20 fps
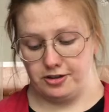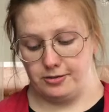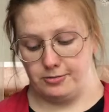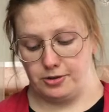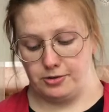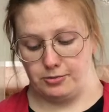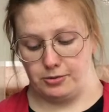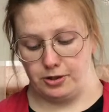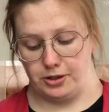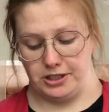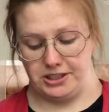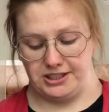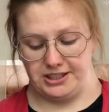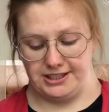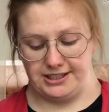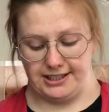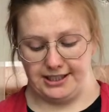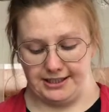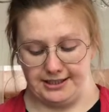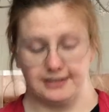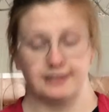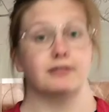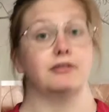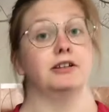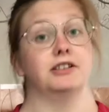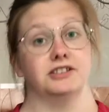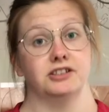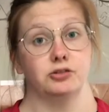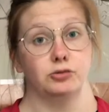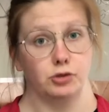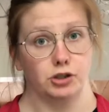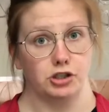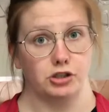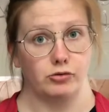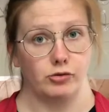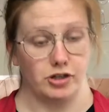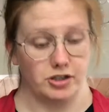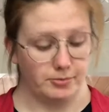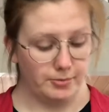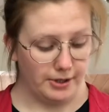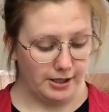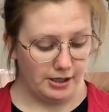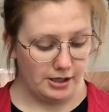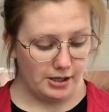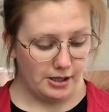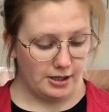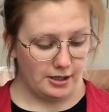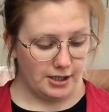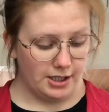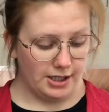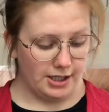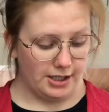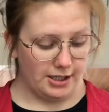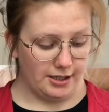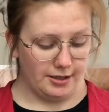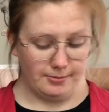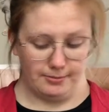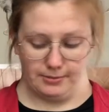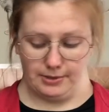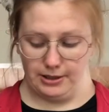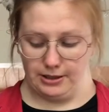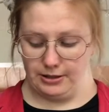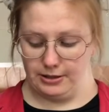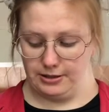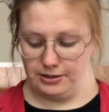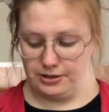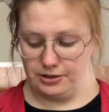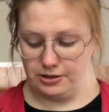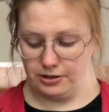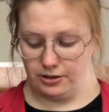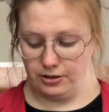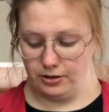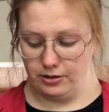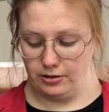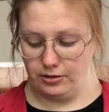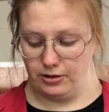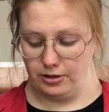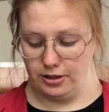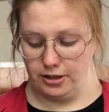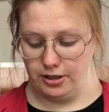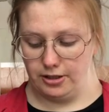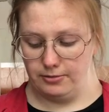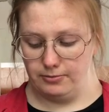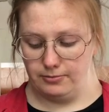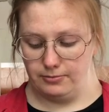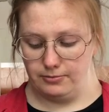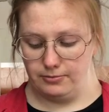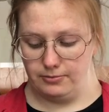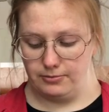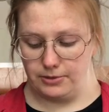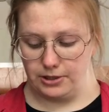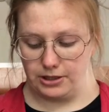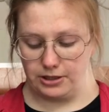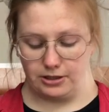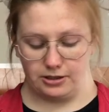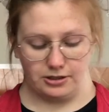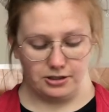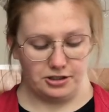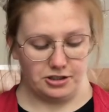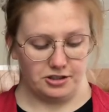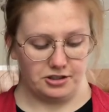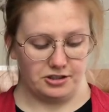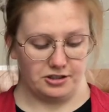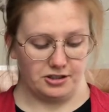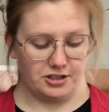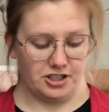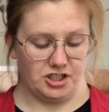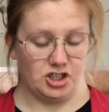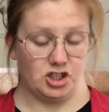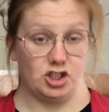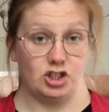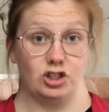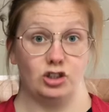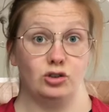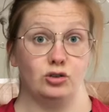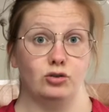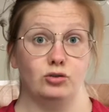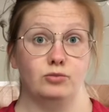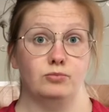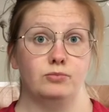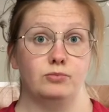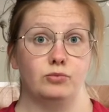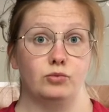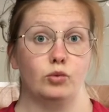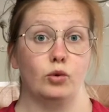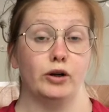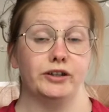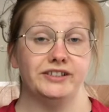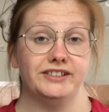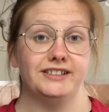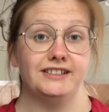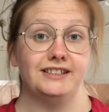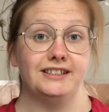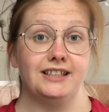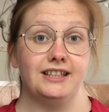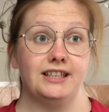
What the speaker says: I'm surprised it says it's a Norwegian recipe. So I'm gonna just assume 1